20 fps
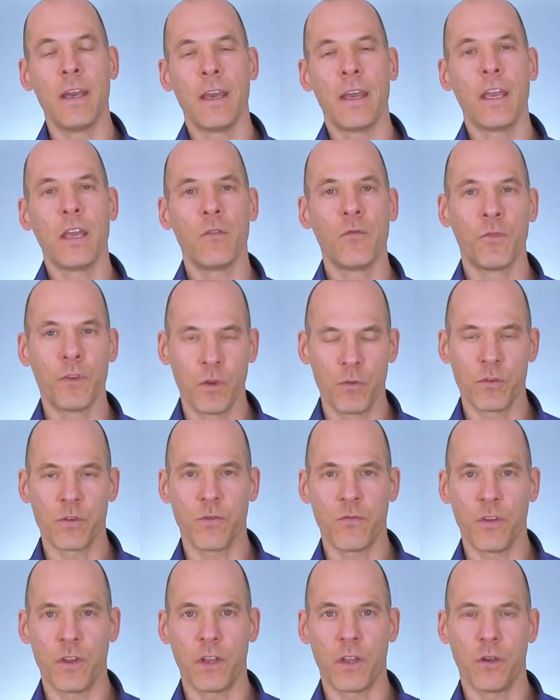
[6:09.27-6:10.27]
In future
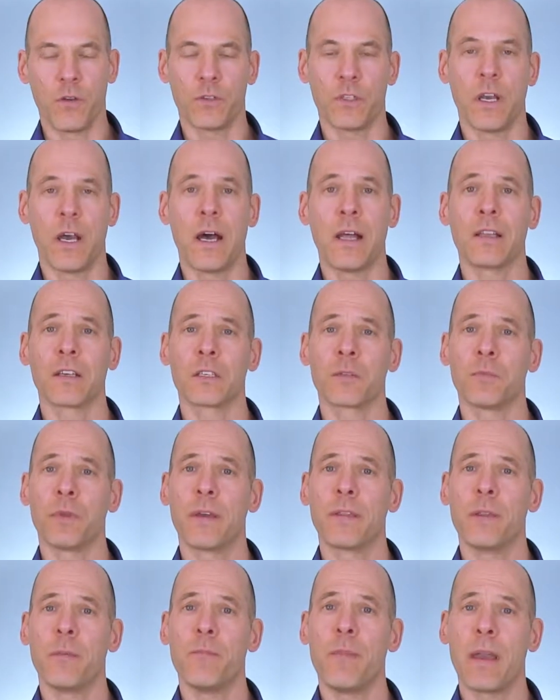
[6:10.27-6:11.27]
videos, I'll
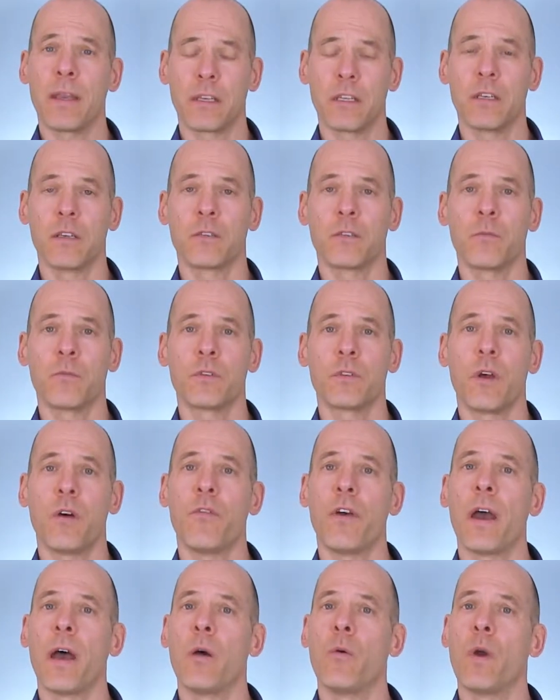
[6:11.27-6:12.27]
explain the mechanisms of
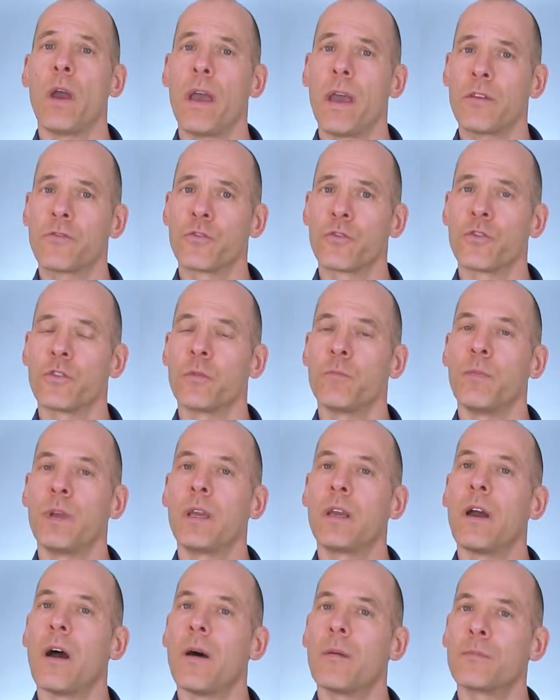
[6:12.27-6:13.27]
how estrogen
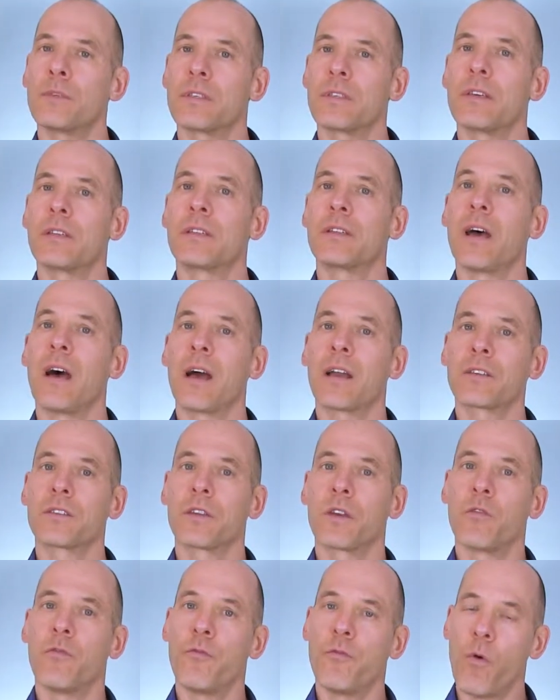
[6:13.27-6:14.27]
becomes the
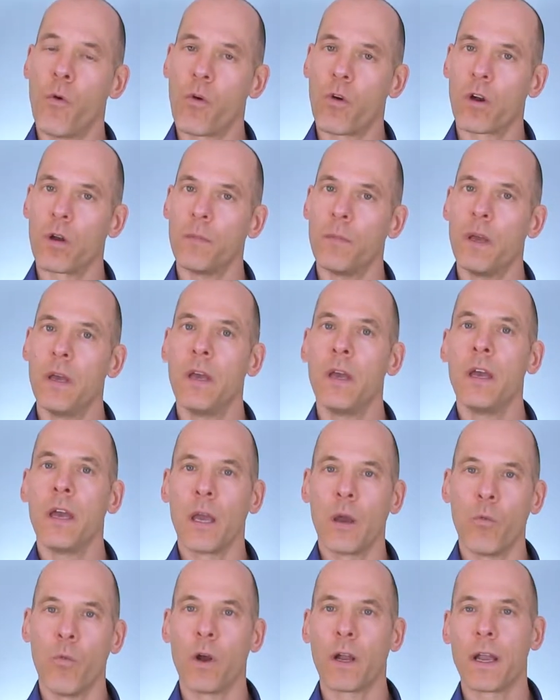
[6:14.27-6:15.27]
toxic form
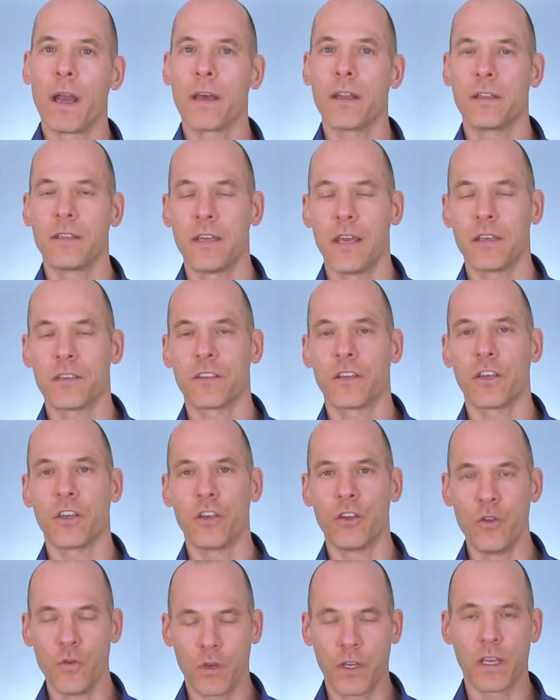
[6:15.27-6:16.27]
and what kind of testing
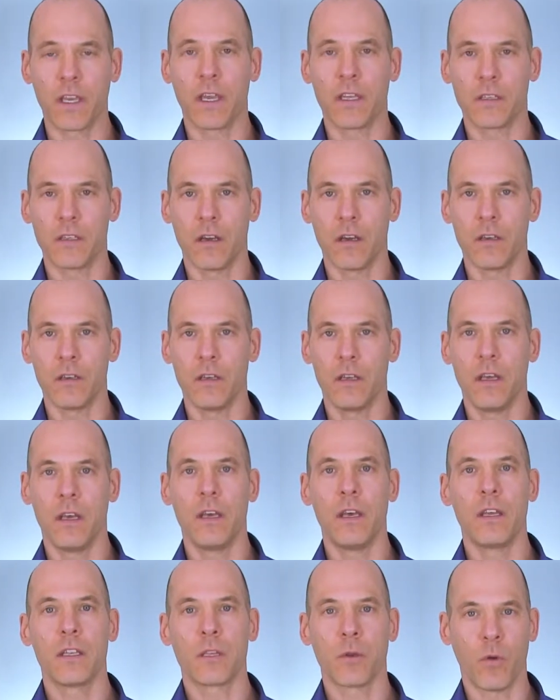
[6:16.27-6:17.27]
you can get done
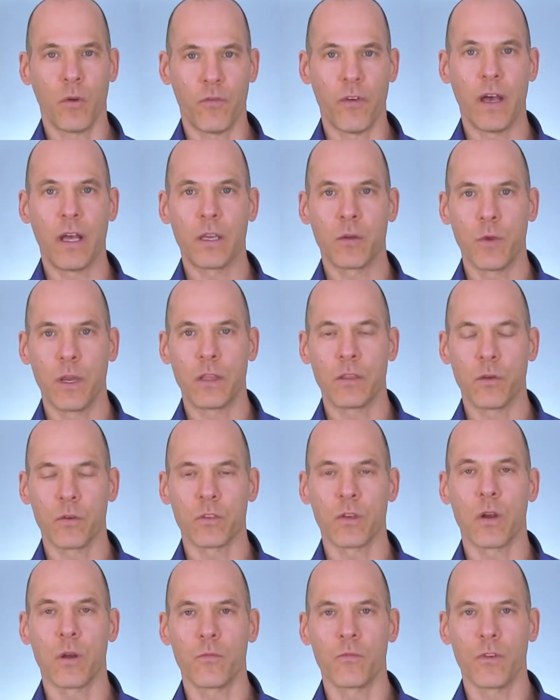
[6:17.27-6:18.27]
to evaluate those
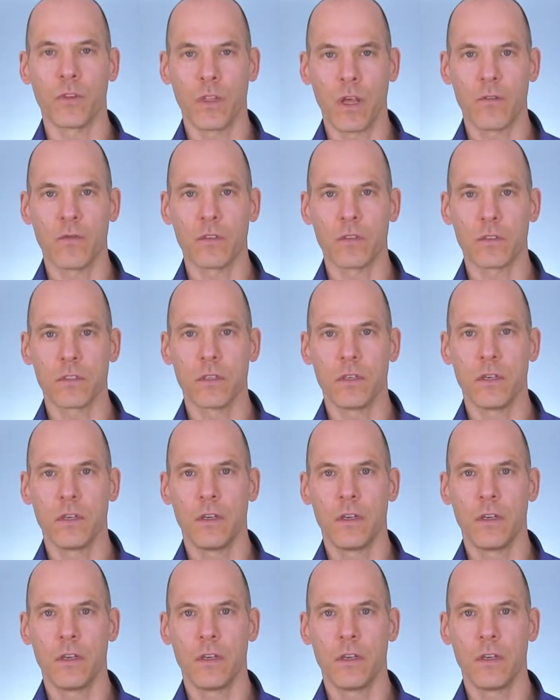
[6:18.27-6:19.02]
harmful levels.